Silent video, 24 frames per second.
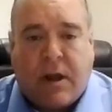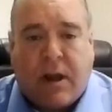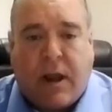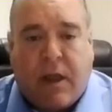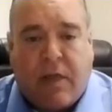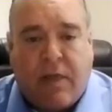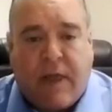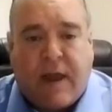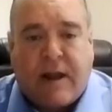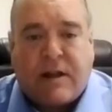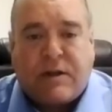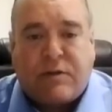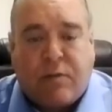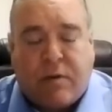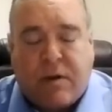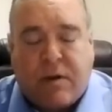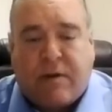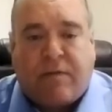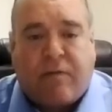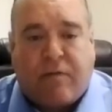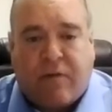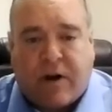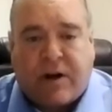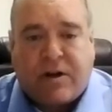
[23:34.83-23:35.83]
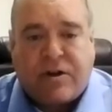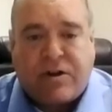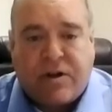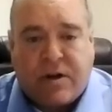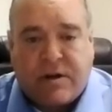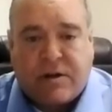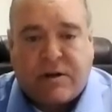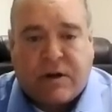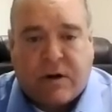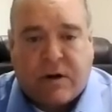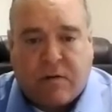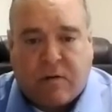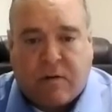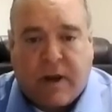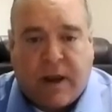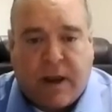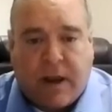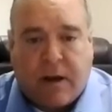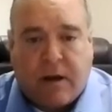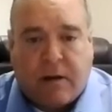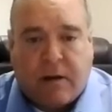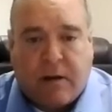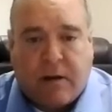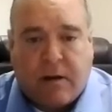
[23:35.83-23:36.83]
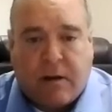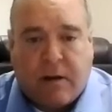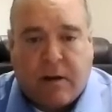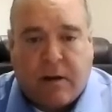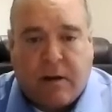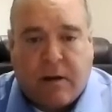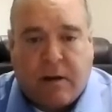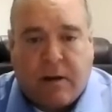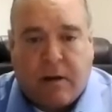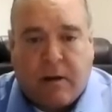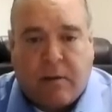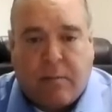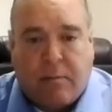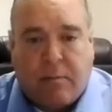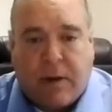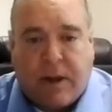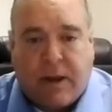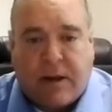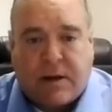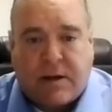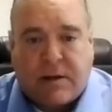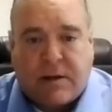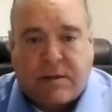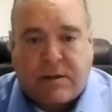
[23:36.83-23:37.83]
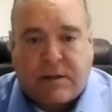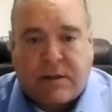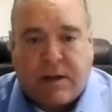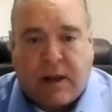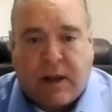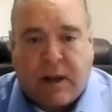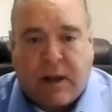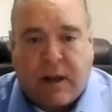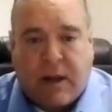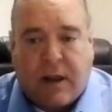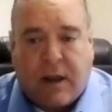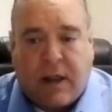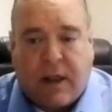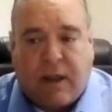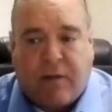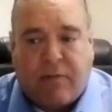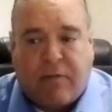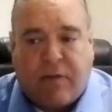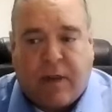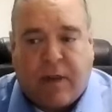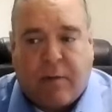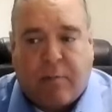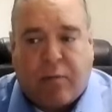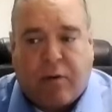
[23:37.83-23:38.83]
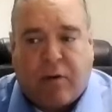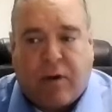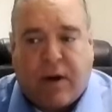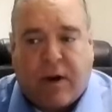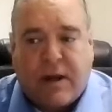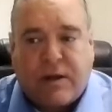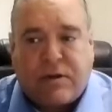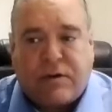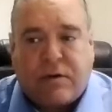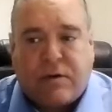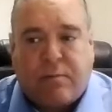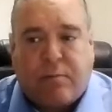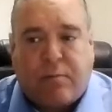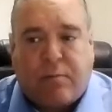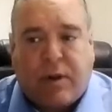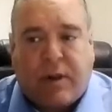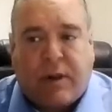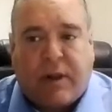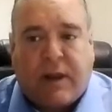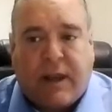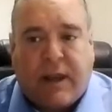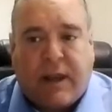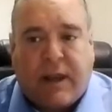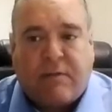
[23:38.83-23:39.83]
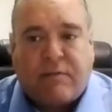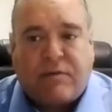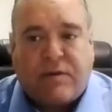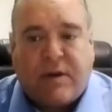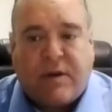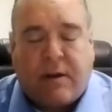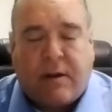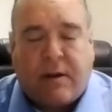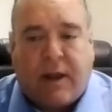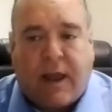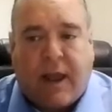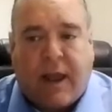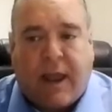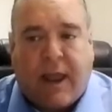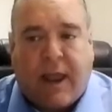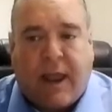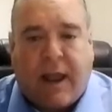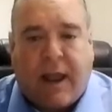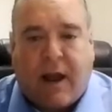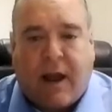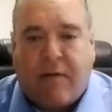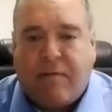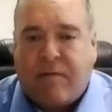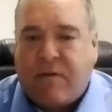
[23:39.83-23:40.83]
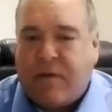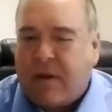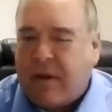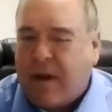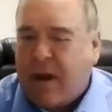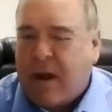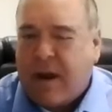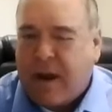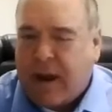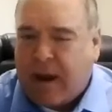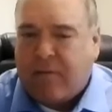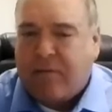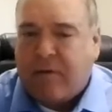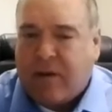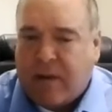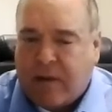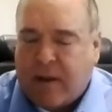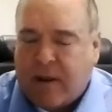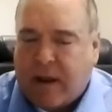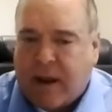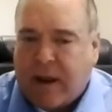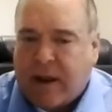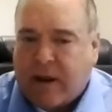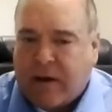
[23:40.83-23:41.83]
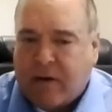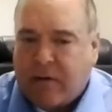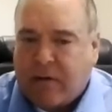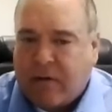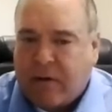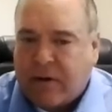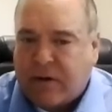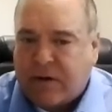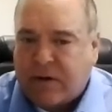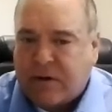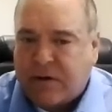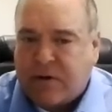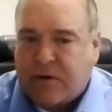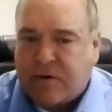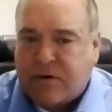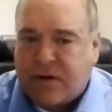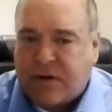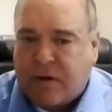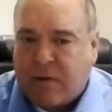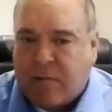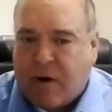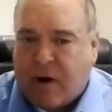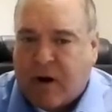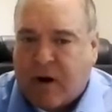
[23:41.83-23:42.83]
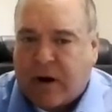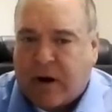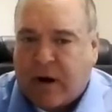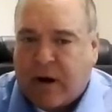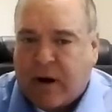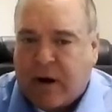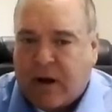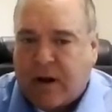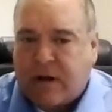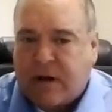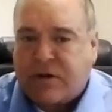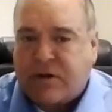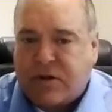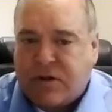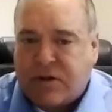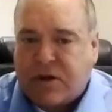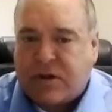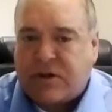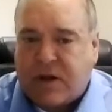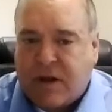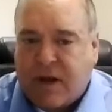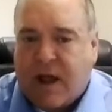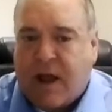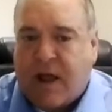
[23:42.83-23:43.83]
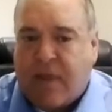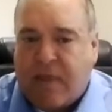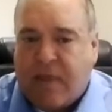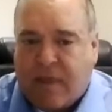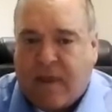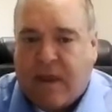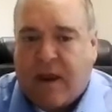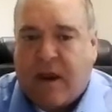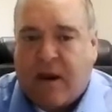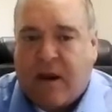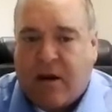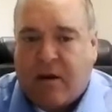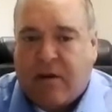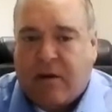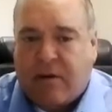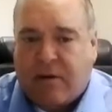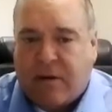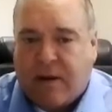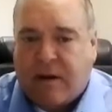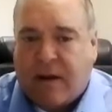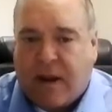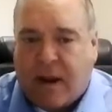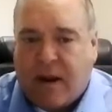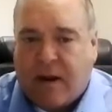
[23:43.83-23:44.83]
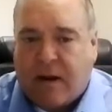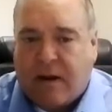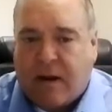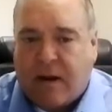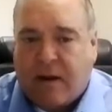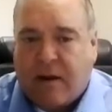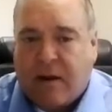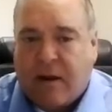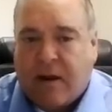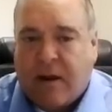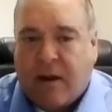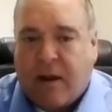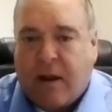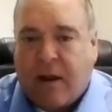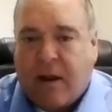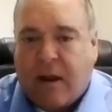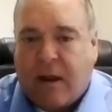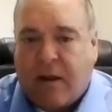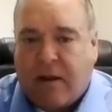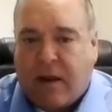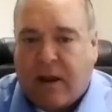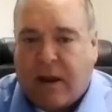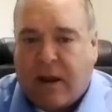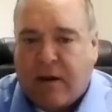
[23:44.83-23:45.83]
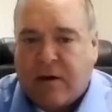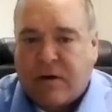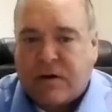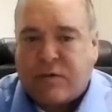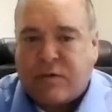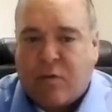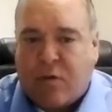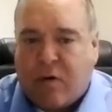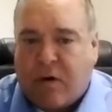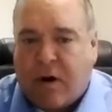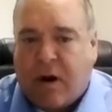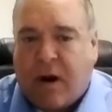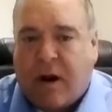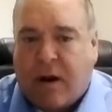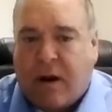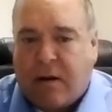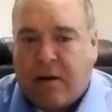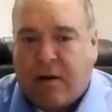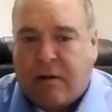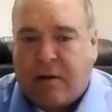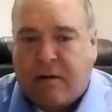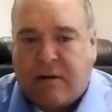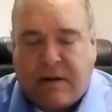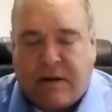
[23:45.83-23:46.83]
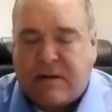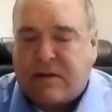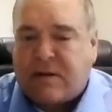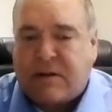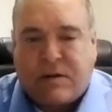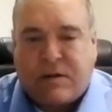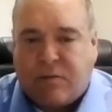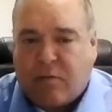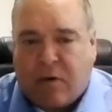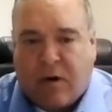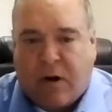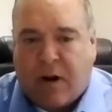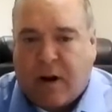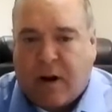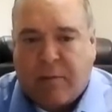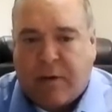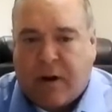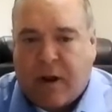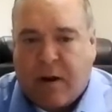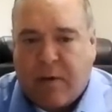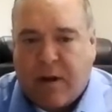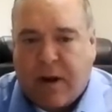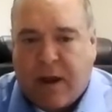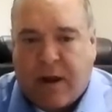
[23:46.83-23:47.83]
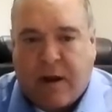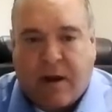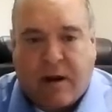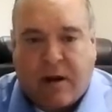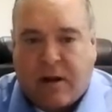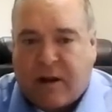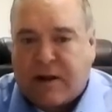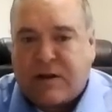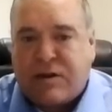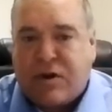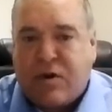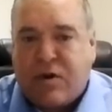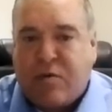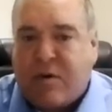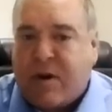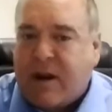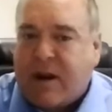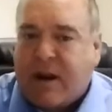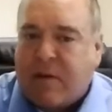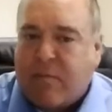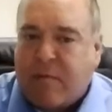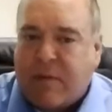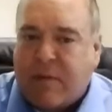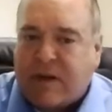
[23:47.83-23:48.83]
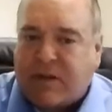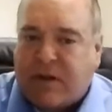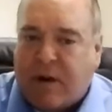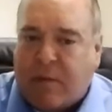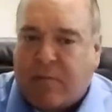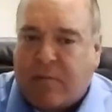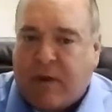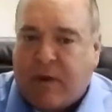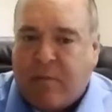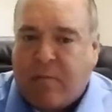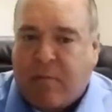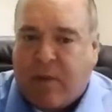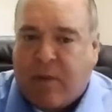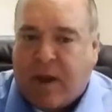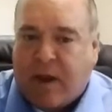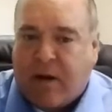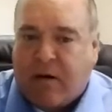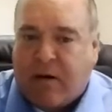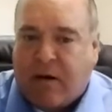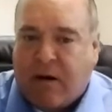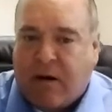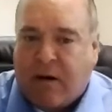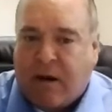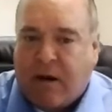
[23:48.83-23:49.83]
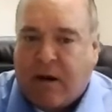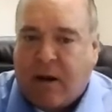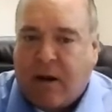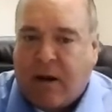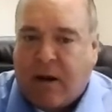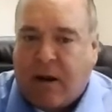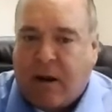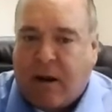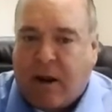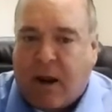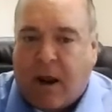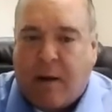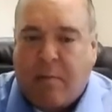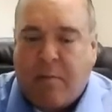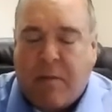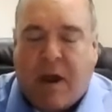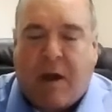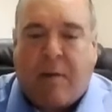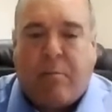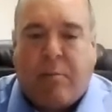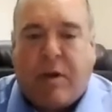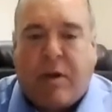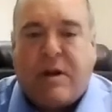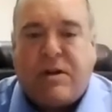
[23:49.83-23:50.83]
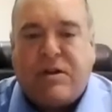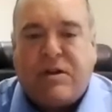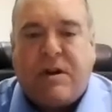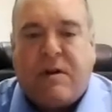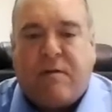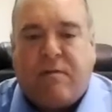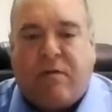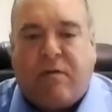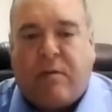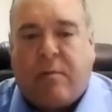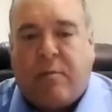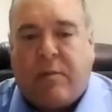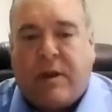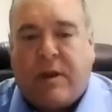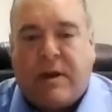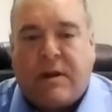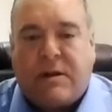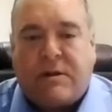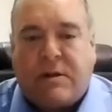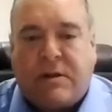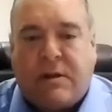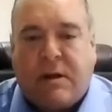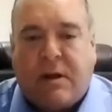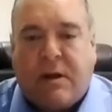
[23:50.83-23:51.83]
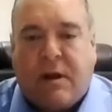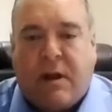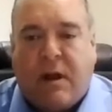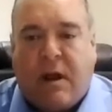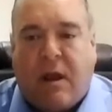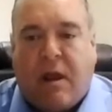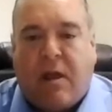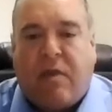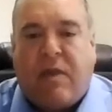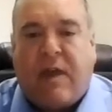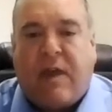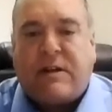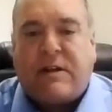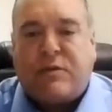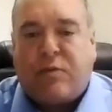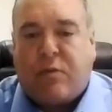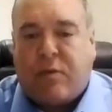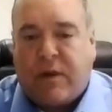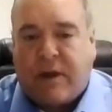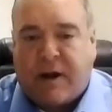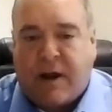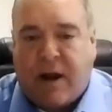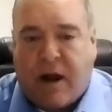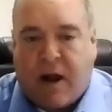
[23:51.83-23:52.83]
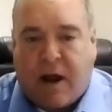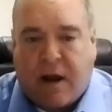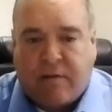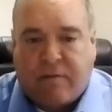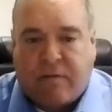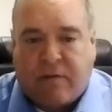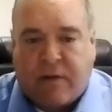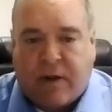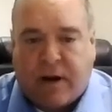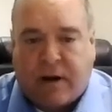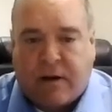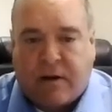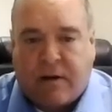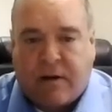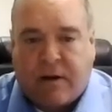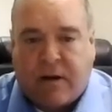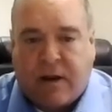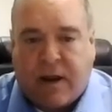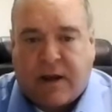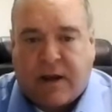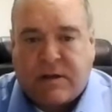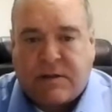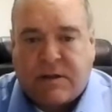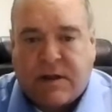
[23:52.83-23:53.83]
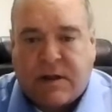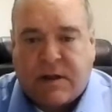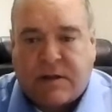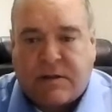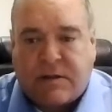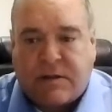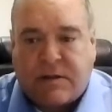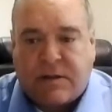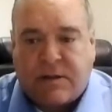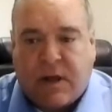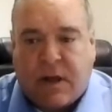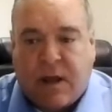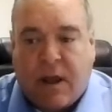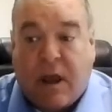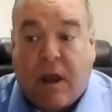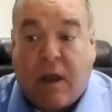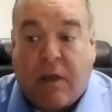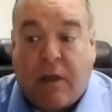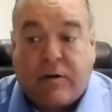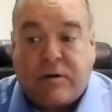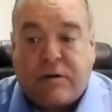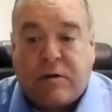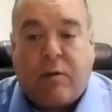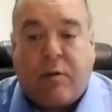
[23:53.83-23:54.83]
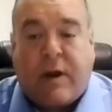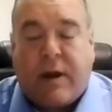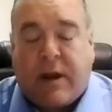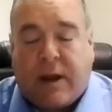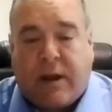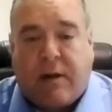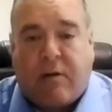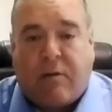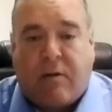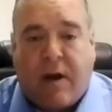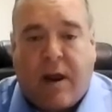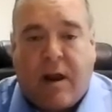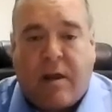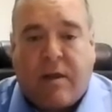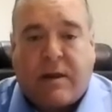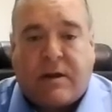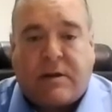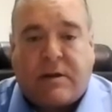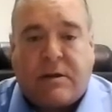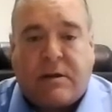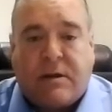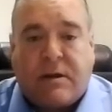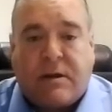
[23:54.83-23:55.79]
And that's where the friction is created. Because if the appraiser believes that, hey, I've done everything I could to search the market and it's just not there, the data, and this is where I'm coming at, unless you can give me something better, I'm not budging from this. That's where the conflict exists. There's a way to get around this.